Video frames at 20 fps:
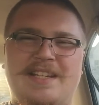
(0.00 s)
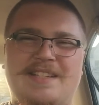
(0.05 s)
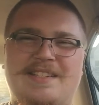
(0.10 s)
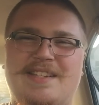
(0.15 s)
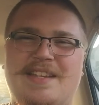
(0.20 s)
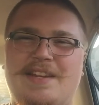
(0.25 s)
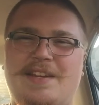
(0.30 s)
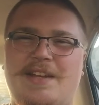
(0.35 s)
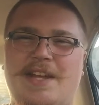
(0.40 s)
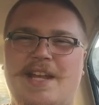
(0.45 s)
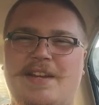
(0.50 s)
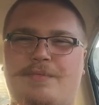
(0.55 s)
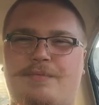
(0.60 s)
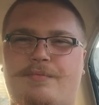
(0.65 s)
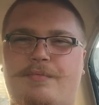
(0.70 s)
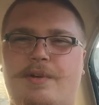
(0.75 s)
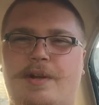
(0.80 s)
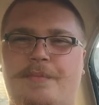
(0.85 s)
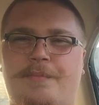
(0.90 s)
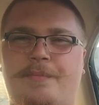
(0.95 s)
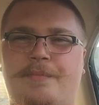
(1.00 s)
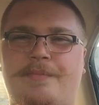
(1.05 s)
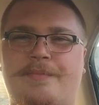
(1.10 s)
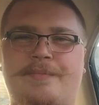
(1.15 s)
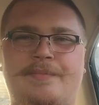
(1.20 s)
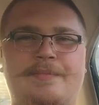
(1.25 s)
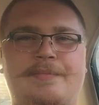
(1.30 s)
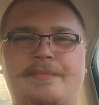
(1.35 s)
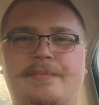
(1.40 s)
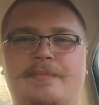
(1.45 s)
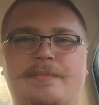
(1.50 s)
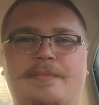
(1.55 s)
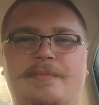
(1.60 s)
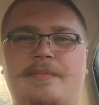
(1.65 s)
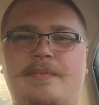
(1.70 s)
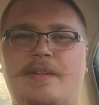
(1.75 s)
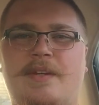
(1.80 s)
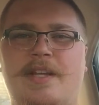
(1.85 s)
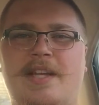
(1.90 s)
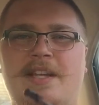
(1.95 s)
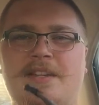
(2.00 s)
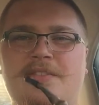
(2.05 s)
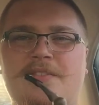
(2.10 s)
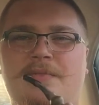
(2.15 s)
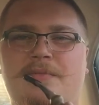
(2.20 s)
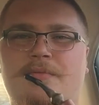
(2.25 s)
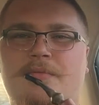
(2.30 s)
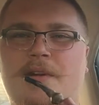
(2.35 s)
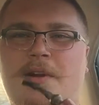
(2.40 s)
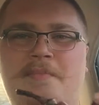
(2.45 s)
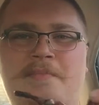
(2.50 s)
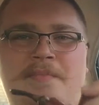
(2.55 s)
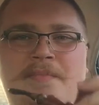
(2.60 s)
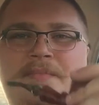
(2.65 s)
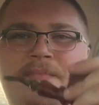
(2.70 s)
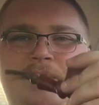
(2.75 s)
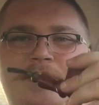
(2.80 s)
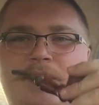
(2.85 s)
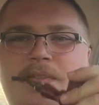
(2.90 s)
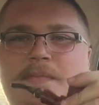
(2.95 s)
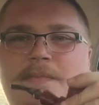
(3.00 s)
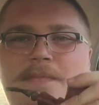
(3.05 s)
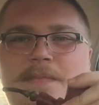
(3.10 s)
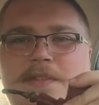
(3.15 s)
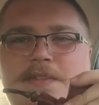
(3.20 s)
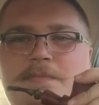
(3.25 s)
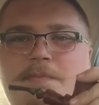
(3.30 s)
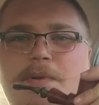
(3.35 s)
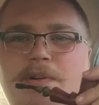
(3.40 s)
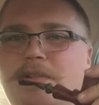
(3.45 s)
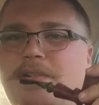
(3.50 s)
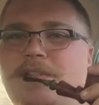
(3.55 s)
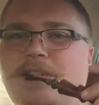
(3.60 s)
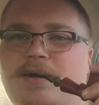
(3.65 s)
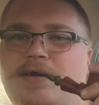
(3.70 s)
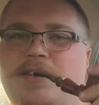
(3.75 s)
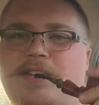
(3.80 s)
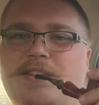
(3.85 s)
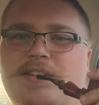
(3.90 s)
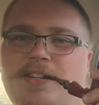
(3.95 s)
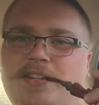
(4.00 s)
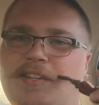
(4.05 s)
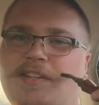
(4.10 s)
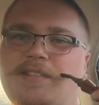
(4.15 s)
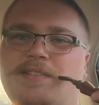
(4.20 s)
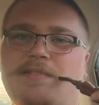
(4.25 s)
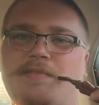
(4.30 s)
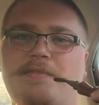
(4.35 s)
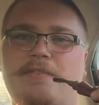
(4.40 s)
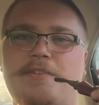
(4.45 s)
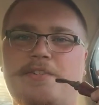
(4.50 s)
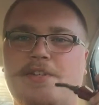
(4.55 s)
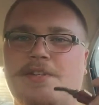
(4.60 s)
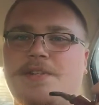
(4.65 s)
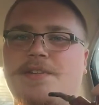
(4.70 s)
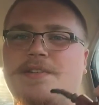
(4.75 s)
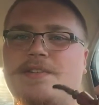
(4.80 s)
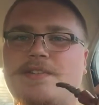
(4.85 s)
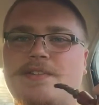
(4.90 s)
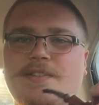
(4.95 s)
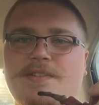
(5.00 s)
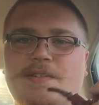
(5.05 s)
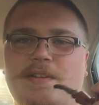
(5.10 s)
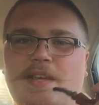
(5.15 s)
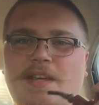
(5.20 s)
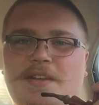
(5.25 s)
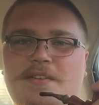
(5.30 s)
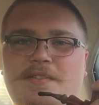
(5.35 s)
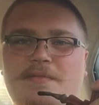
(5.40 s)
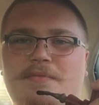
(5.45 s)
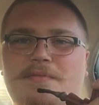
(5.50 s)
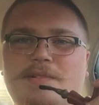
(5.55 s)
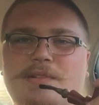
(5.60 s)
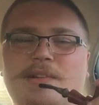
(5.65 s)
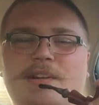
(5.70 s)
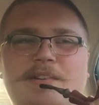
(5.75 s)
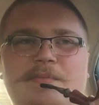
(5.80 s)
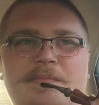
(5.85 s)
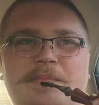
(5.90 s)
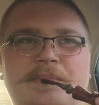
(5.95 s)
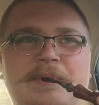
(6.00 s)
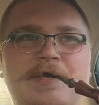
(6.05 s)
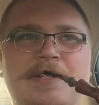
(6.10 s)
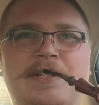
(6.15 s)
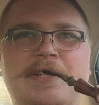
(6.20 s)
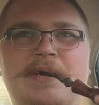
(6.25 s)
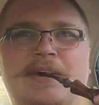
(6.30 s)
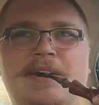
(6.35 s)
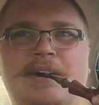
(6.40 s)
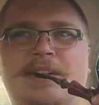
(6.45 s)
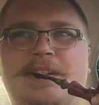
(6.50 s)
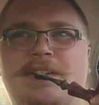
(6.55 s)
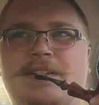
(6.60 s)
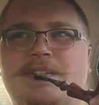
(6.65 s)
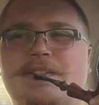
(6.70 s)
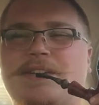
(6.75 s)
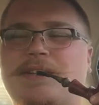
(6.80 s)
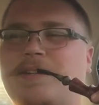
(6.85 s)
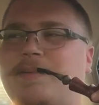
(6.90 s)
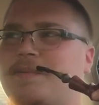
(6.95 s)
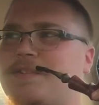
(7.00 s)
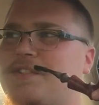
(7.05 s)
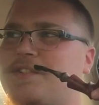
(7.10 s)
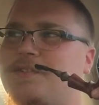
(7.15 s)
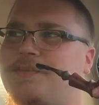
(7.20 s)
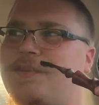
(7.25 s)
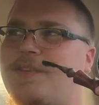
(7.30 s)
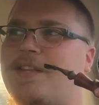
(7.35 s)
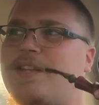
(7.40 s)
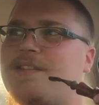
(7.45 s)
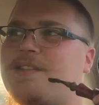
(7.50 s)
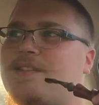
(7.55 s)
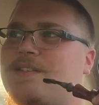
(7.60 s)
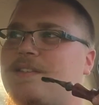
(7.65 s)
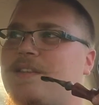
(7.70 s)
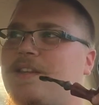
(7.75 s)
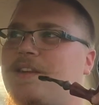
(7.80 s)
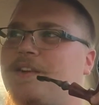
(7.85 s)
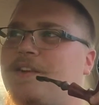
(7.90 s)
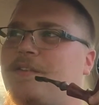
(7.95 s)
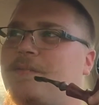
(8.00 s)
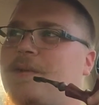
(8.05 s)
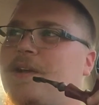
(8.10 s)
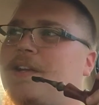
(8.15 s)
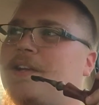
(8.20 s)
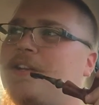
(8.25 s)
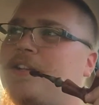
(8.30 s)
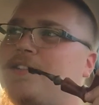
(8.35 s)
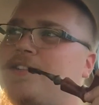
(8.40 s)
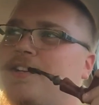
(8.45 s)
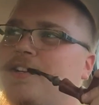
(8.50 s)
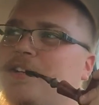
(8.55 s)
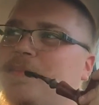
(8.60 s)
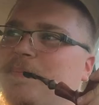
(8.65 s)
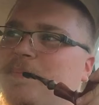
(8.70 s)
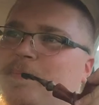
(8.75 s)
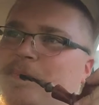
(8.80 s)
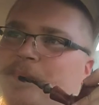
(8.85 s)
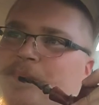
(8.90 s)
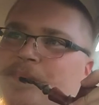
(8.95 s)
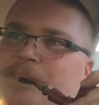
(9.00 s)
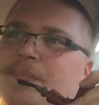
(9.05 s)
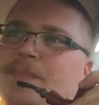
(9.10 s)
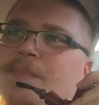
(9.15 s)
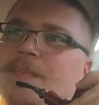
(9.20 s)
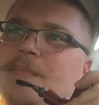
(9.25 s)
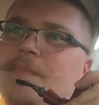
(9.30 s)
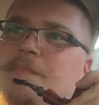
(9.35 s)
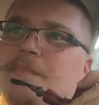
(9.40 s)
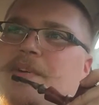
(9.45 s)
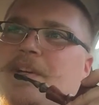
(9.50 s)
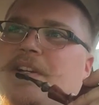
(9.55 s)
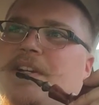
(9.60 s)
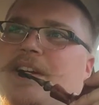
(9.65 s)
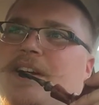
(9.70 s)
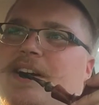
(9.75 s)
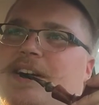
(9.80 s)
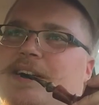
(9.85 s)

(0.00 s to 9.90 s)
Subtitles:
said it had a hint of rum. It's Burley's, Kentucky's, and Virginia's, and a hint of rum. So I'm assuming that's an aromatic term, but